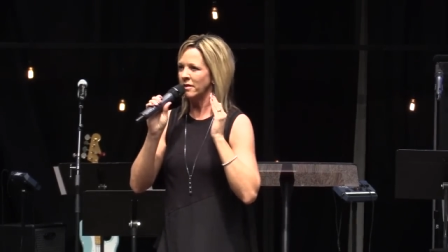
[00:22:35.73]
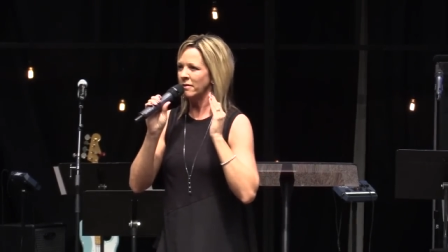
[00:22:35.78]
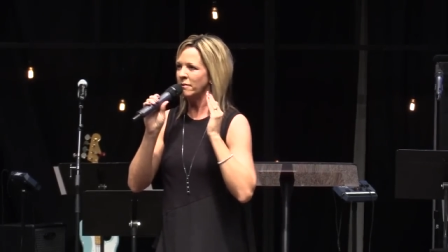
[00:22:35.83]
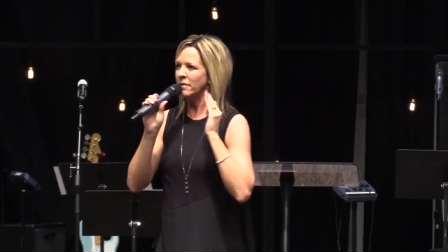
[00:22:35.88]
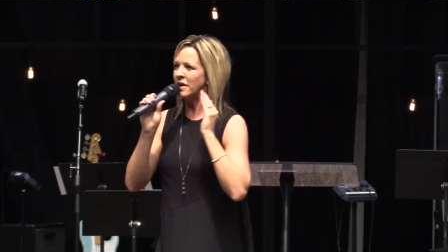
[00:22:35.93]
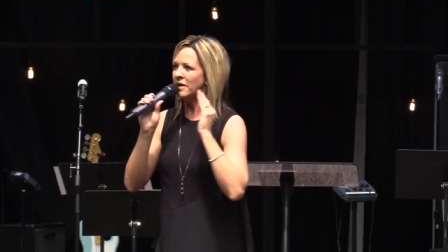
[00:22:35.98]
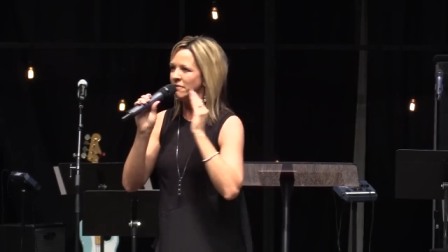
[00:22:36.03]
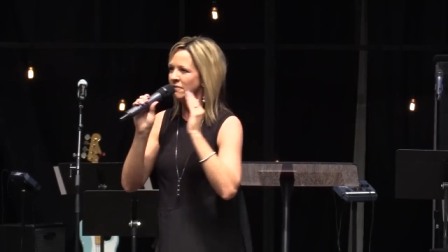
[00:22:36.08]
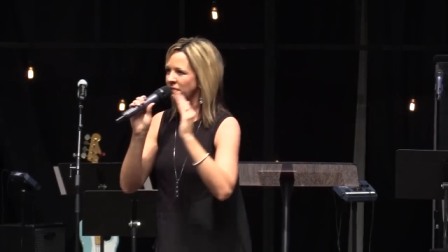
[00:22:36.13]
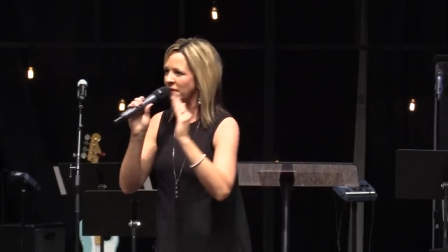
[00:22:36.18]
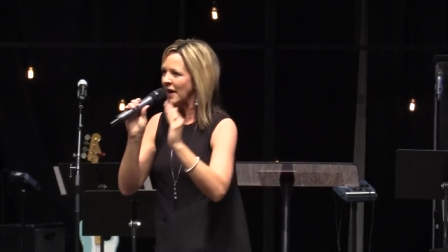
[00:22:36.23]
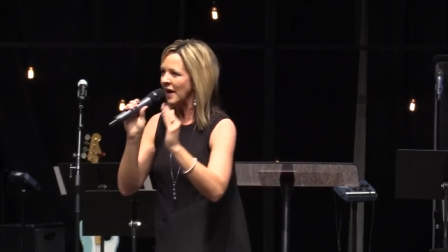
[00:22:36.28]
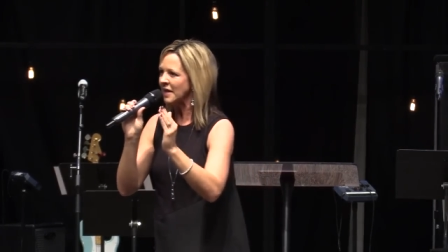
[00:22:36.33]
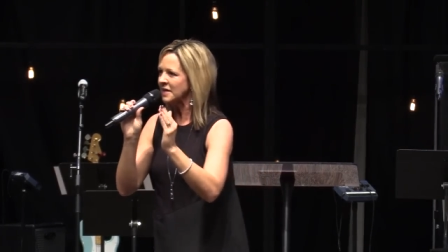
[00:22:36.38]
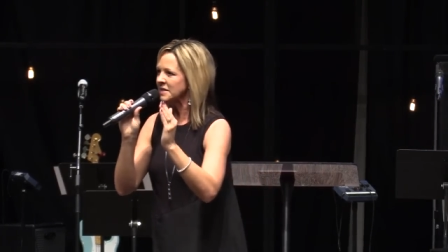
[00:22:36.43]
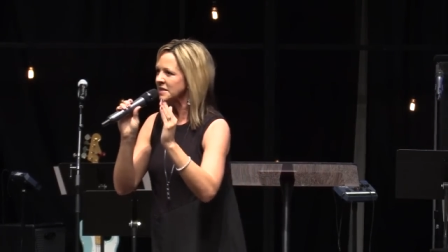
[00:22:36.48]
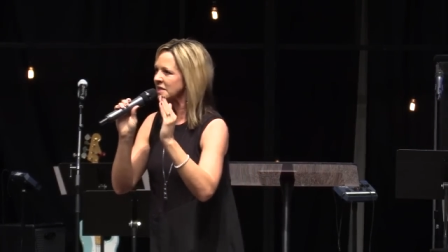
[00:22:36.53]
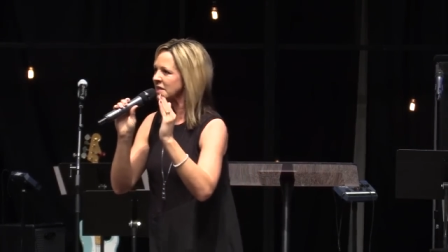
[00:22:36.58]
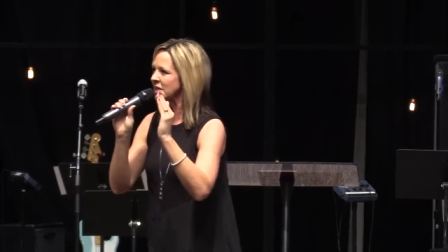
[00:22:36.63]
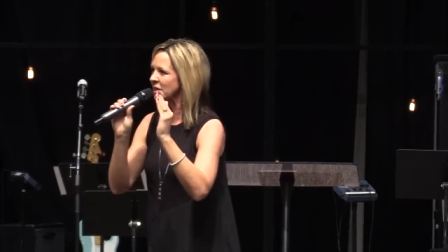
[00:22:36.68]
began
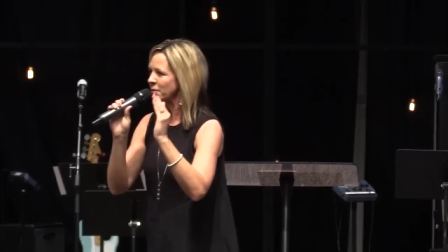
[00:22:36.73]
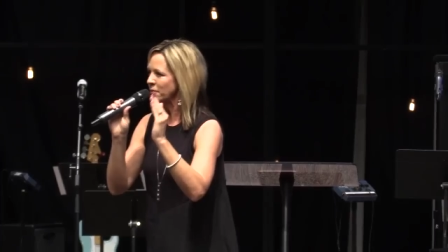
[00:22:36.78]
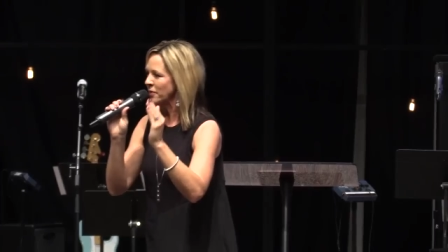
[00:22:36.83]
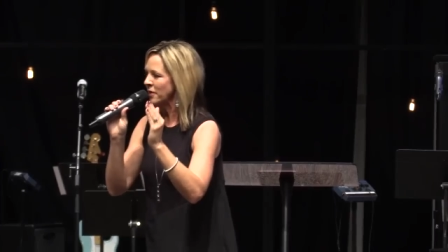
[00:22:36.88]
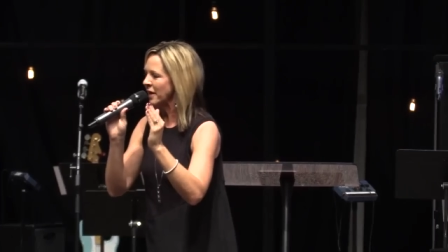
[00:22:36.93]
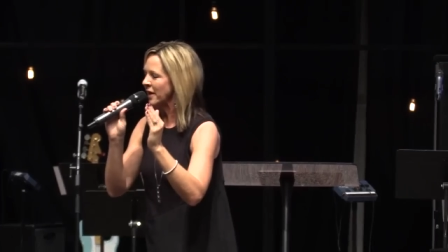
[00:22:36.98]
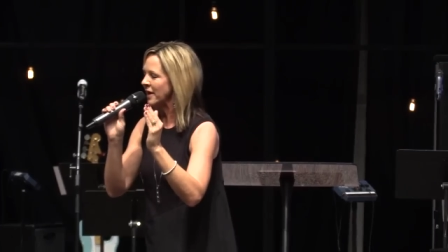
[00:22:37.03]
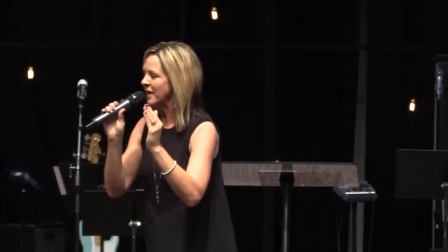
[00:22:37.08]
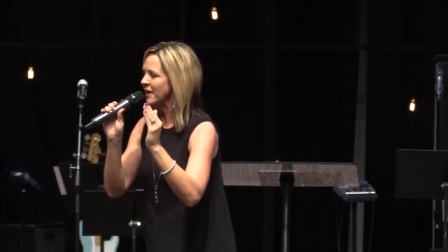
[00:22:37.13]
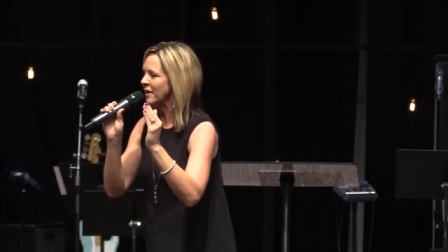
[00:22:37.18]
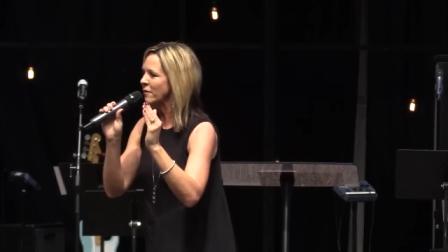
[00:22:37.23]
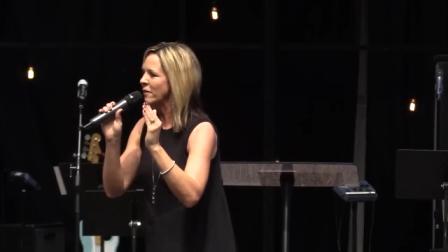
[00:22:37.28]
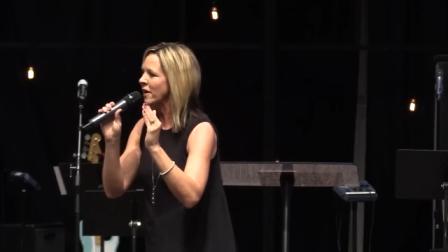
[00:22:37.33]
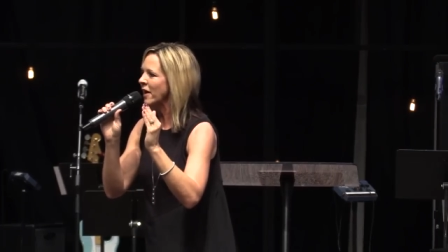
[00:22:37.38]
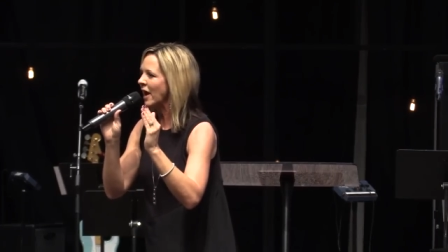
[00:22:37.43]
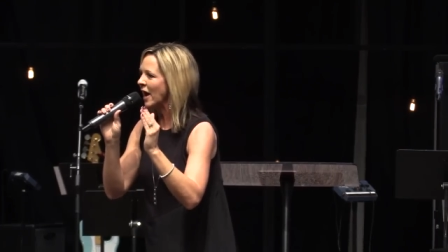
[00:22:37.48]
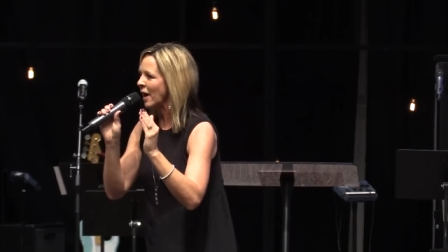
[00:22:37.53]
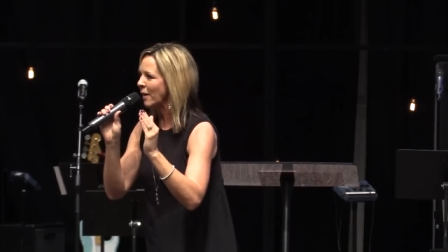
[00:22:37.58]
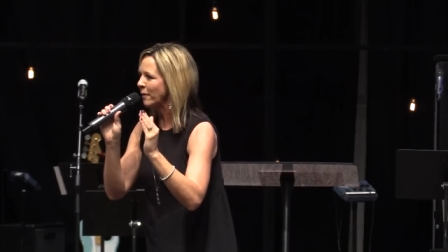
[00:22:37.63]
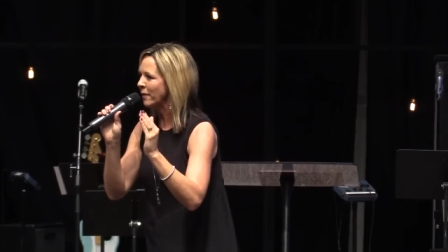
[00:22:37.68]
fasting and praying. And then
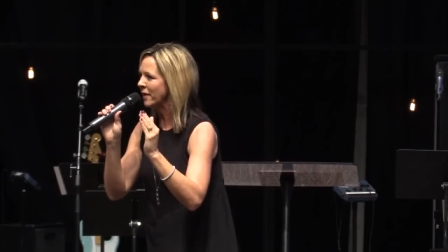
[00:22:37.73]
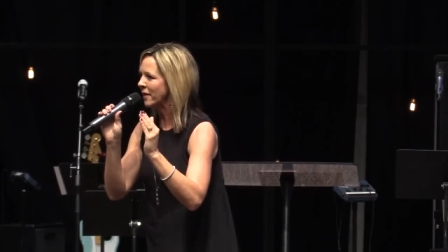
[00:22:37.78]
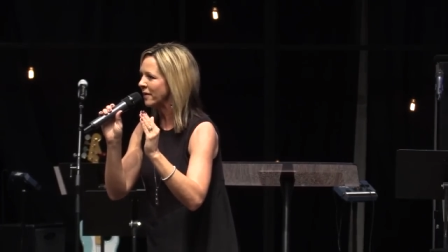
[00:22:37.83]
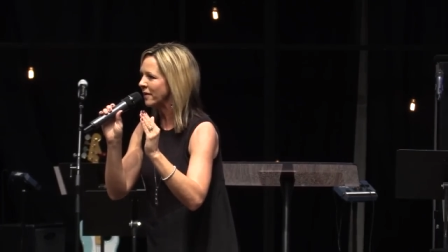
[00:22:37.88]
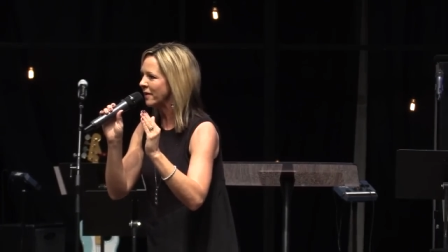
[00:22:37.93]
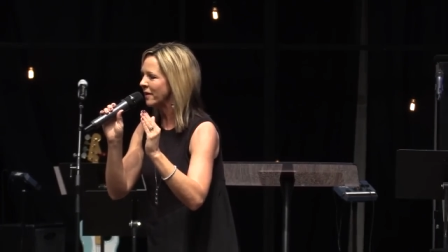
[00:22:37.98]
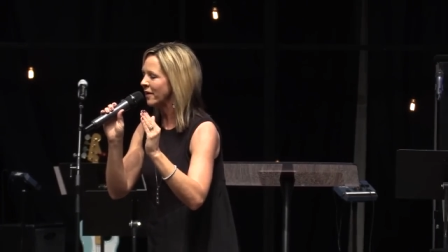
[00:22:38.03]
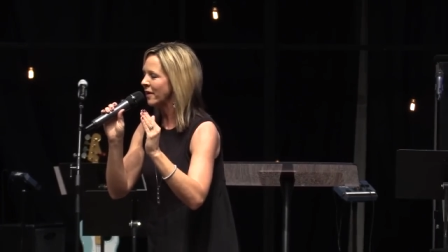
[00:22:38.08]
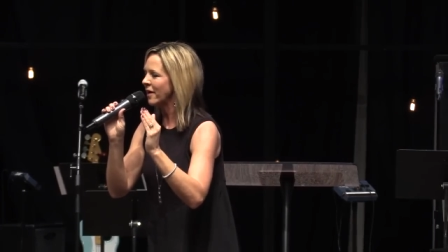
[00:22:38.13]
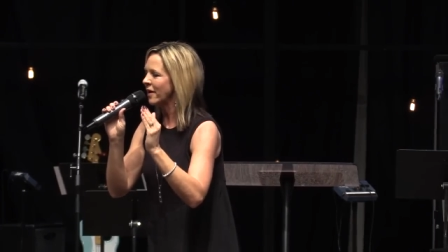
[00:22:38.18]
what happened?